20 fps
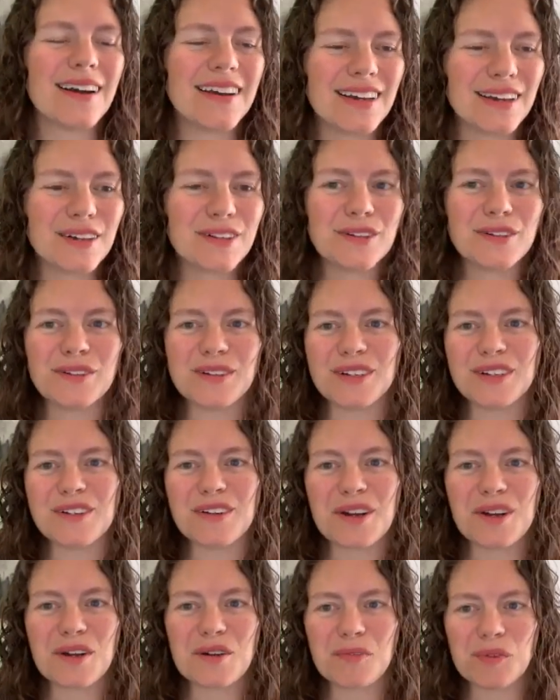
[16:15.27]
include in
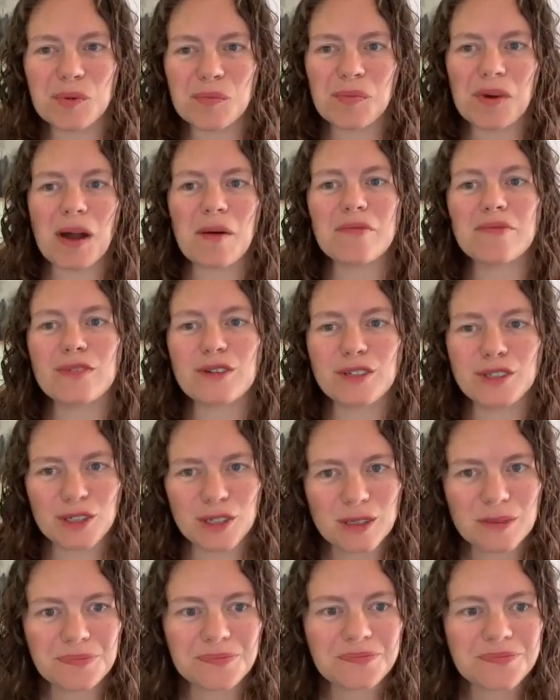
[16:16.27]
your interview prep, for
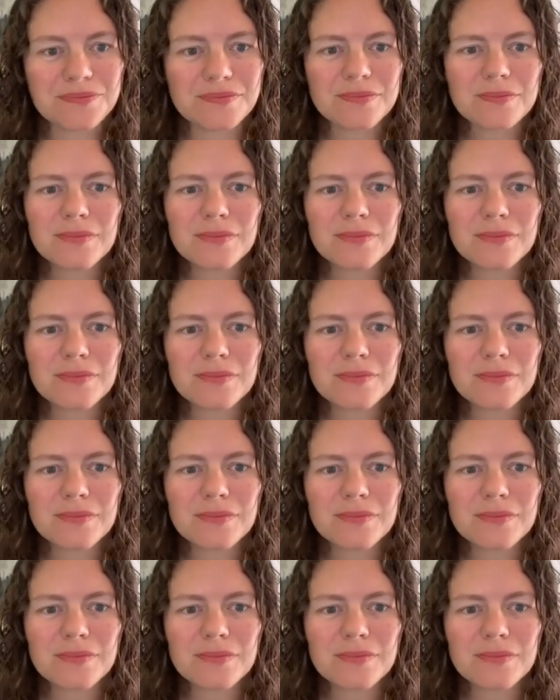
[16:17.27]
sure.